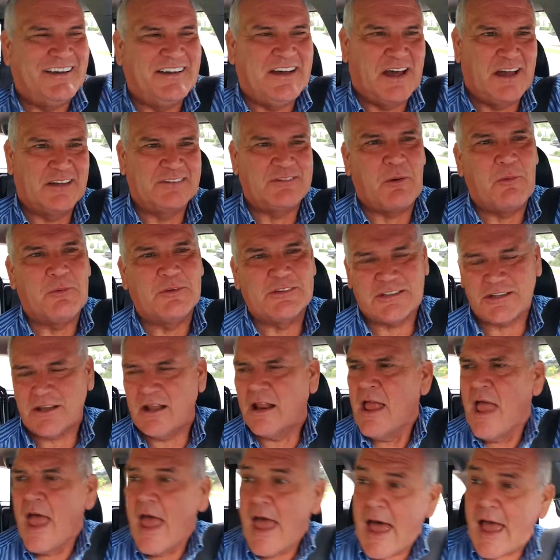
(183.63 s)
I almost
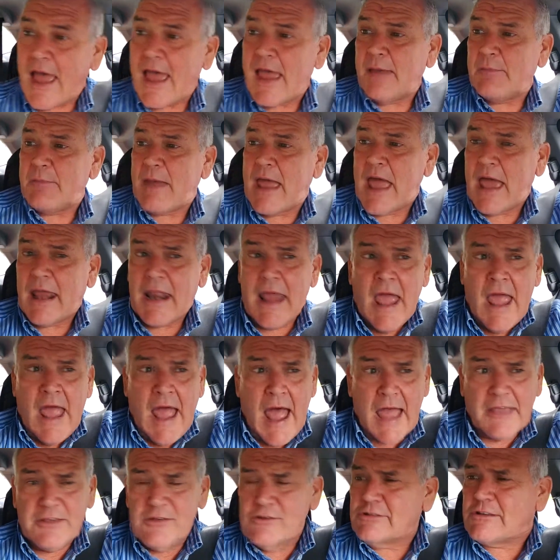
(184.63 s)
said, hey man,
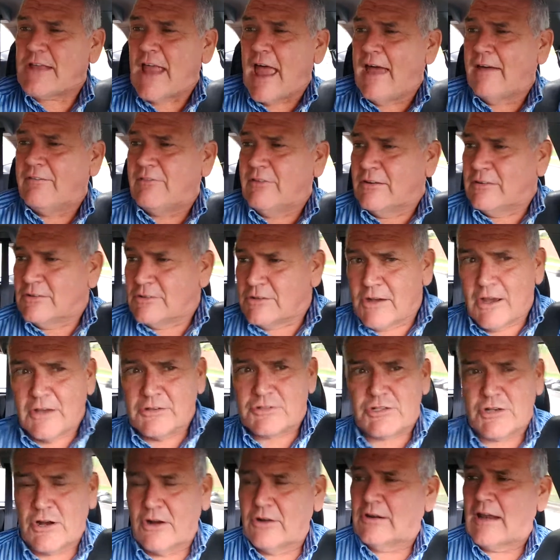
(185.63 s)
I used to have a, a
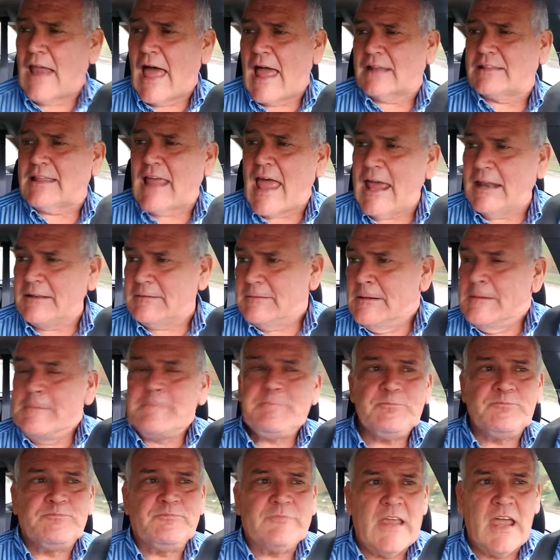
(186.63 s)
shirt like that.
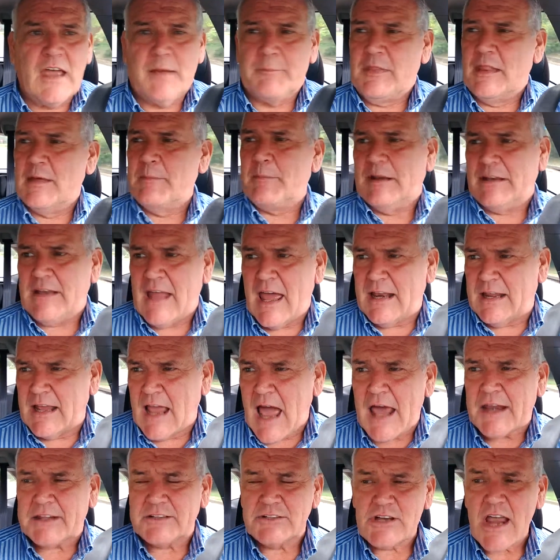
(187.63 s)
Mm, and yeah, then my daddy
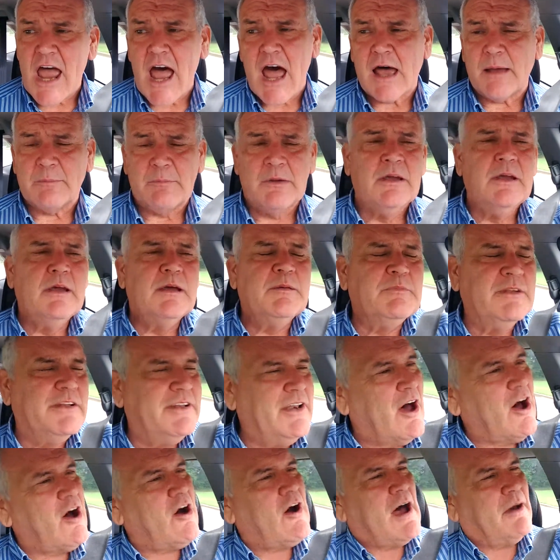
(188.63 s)
got a job, but
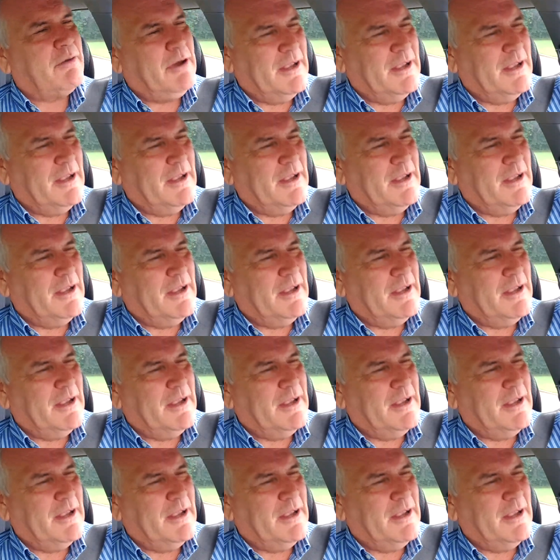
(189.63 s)
no, I,